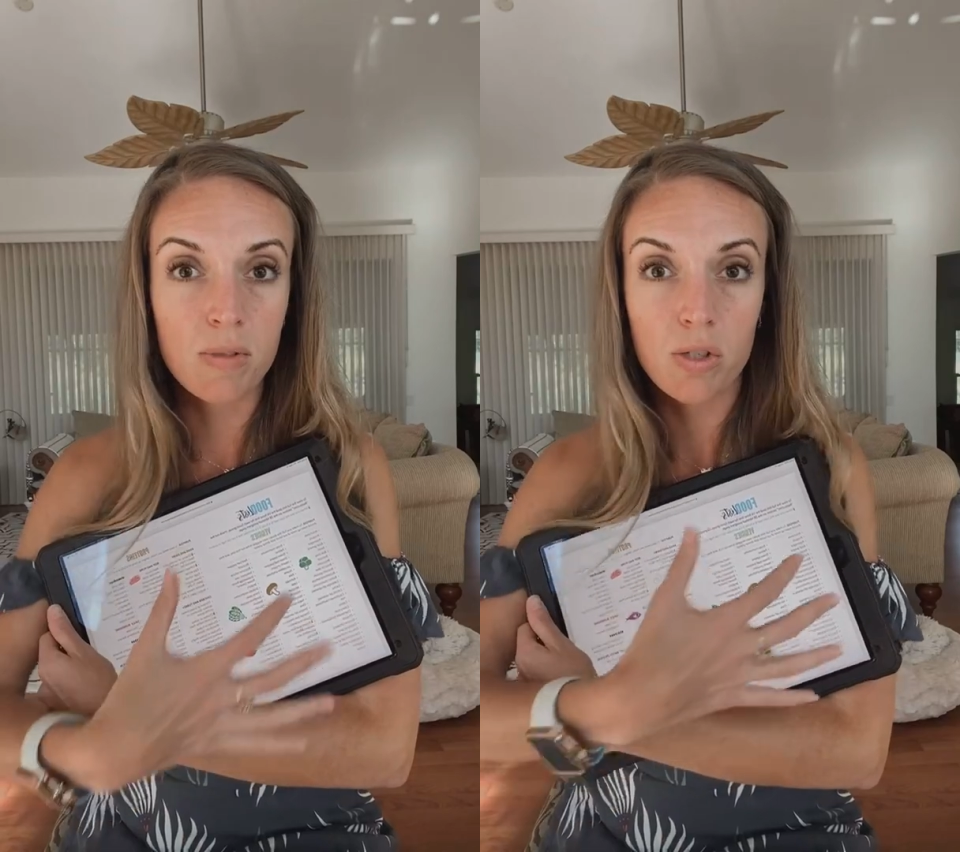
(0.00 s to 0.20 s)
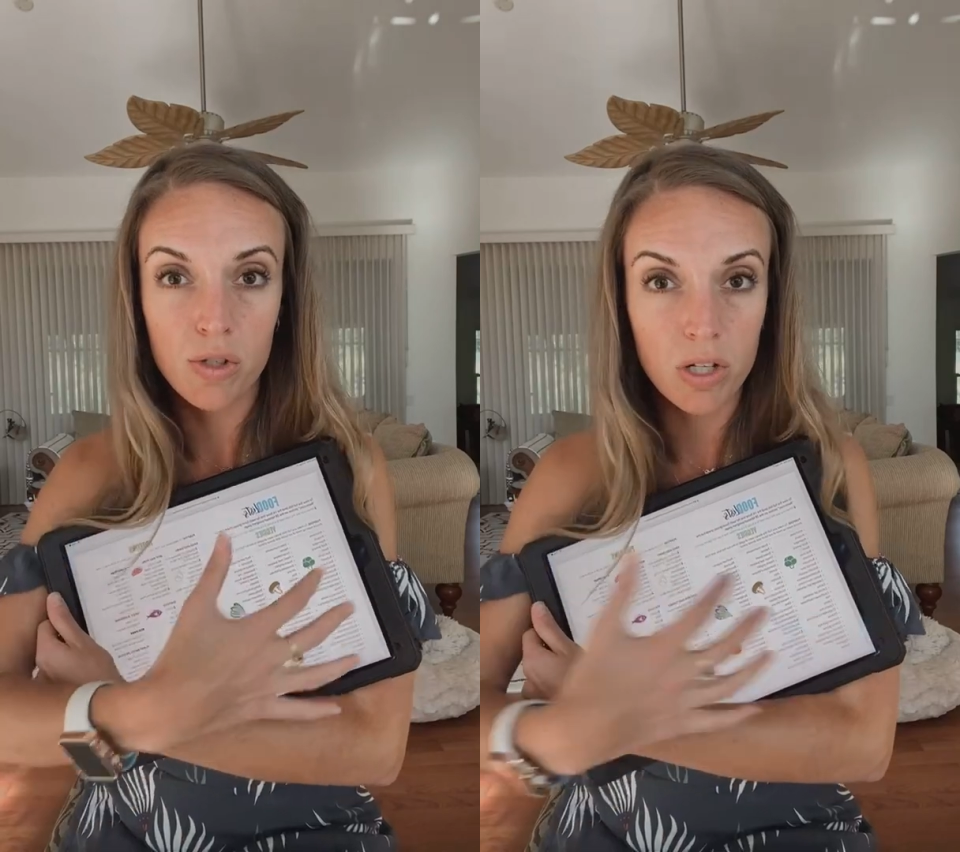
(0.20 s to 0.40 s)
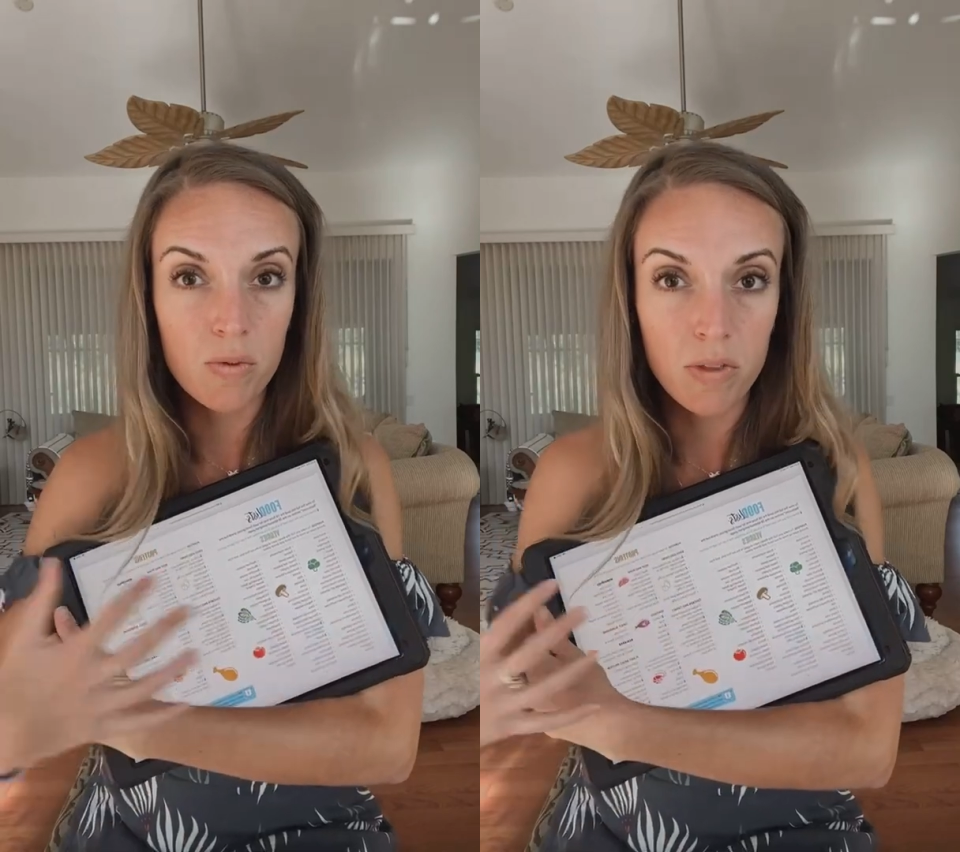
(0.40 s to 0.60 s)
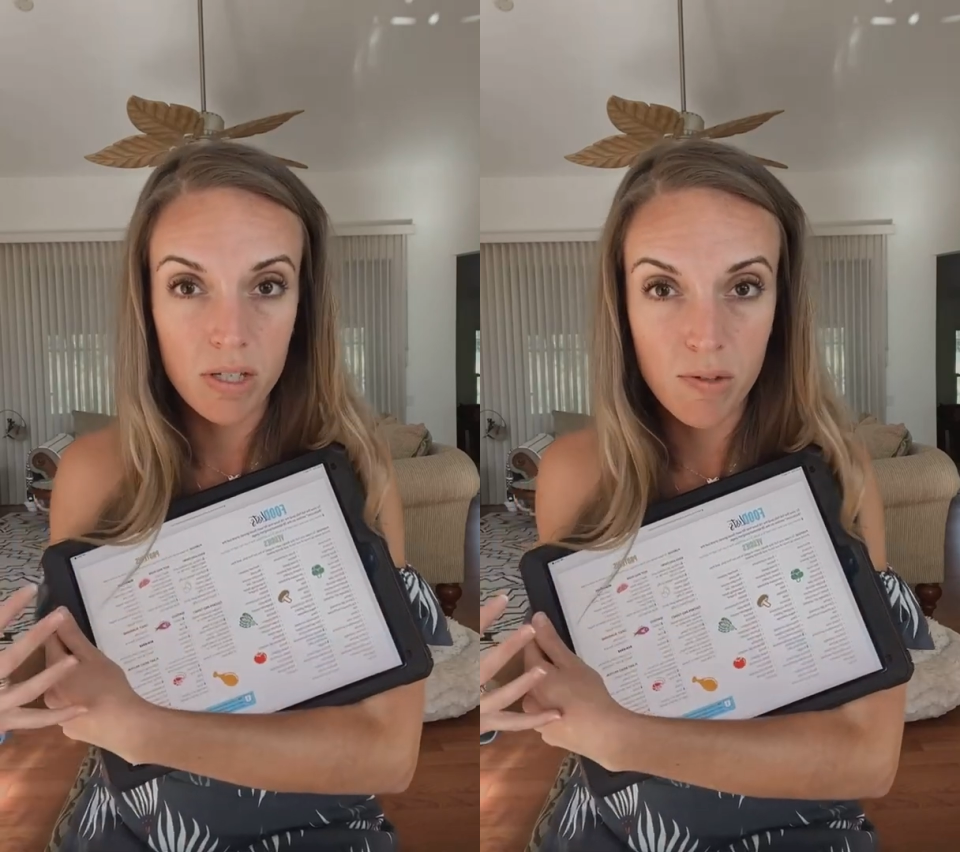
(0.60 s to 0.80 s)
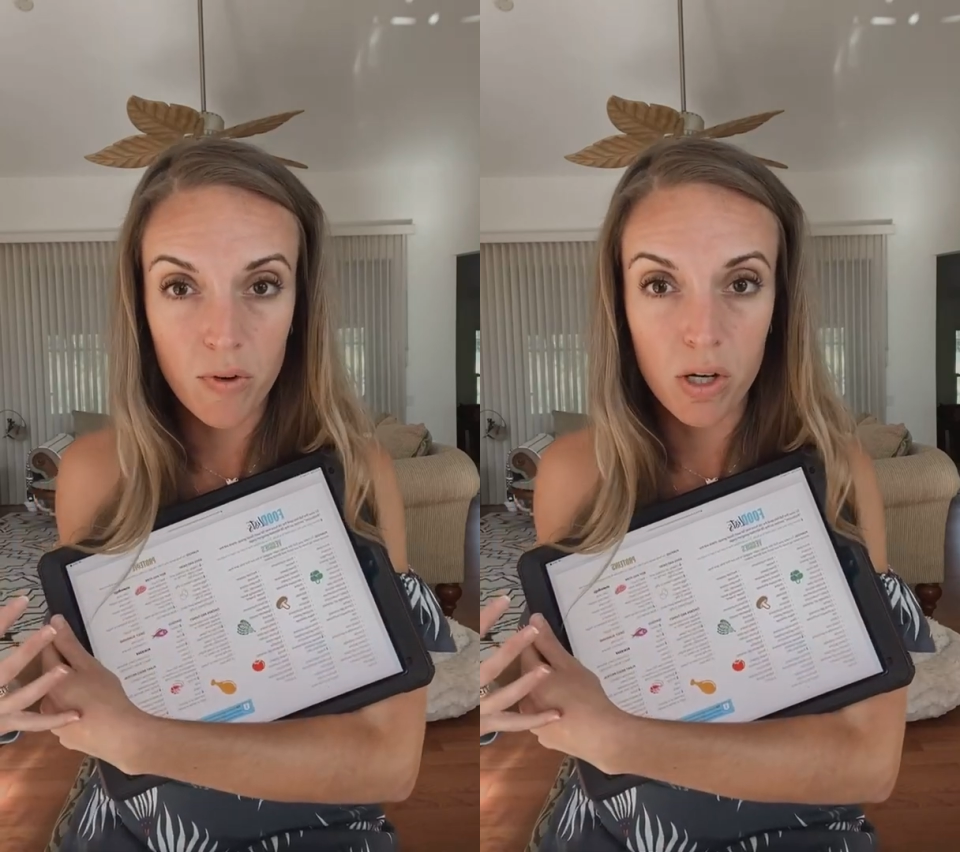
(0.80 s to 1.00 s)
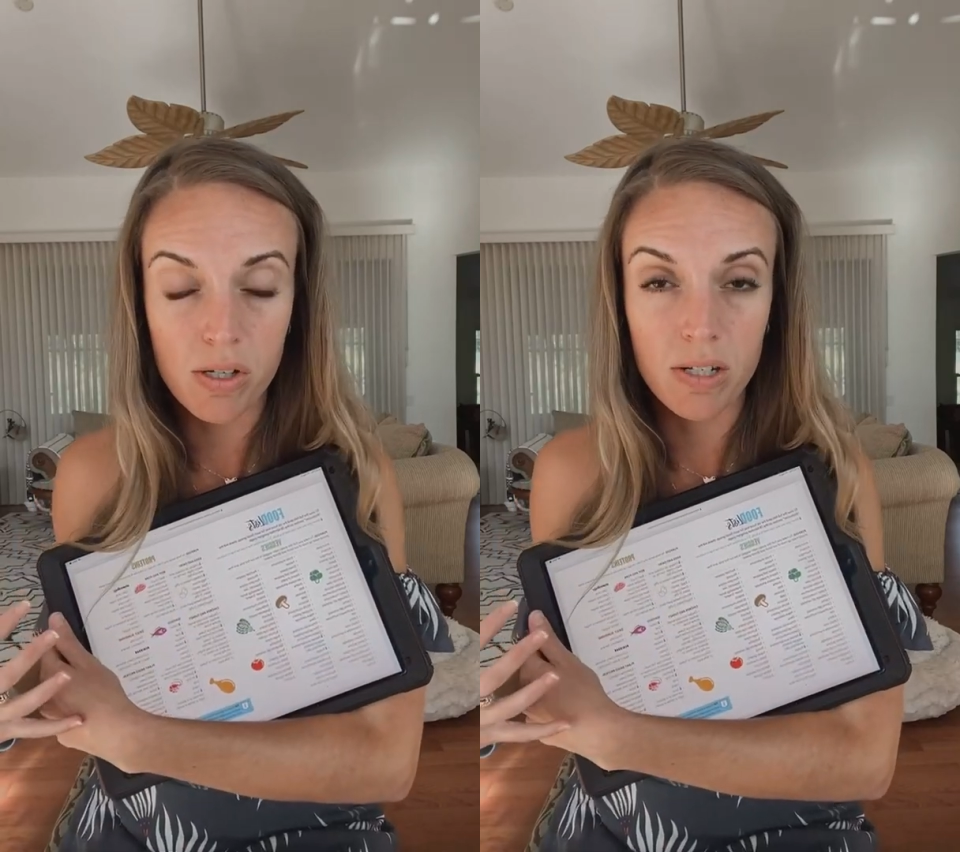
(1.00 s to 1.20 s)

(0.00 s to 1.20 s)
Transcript: It starts with this first,